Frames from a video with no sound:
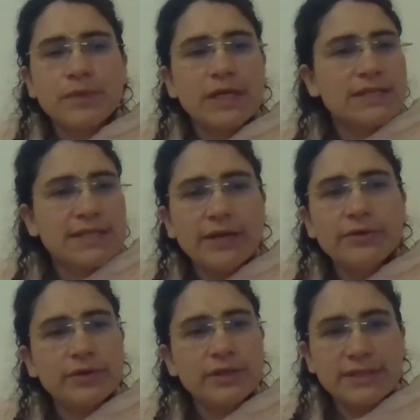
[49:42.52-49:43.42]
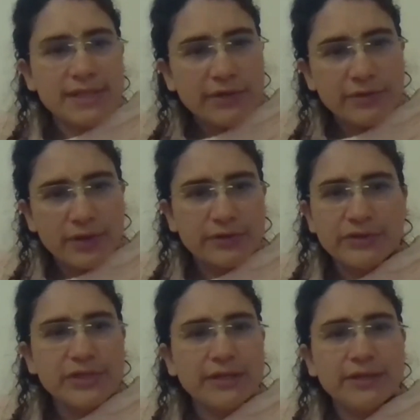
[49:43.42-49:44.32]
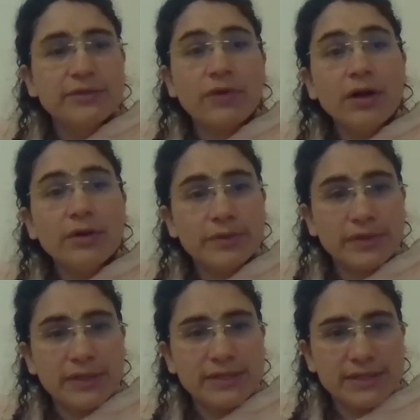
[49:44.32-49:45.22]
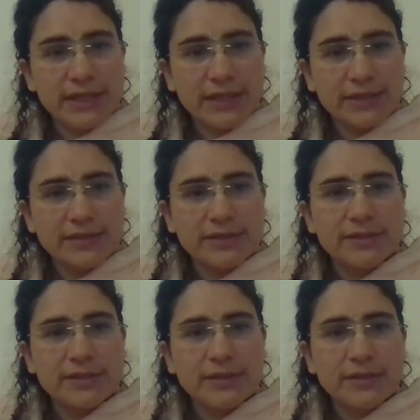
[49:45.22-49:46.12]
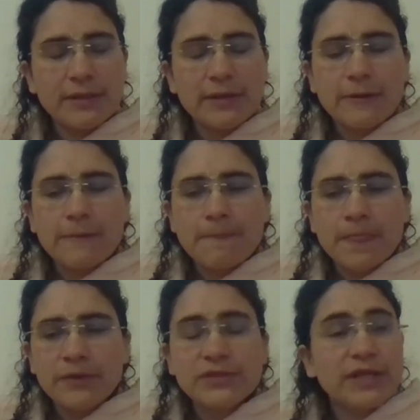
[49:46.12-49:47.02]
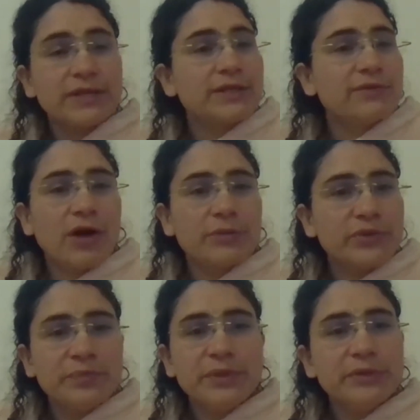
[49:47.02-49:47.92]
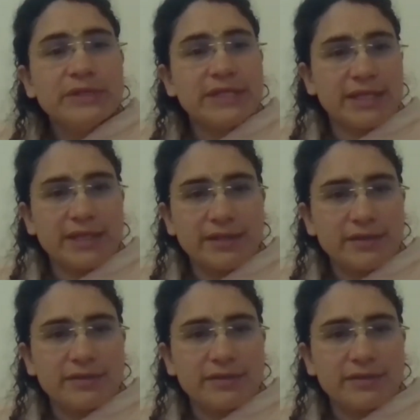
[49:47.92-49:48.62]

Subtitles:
et cetera, et cetera. There's nothing wrong with these things. There's nothing wrong with beauty.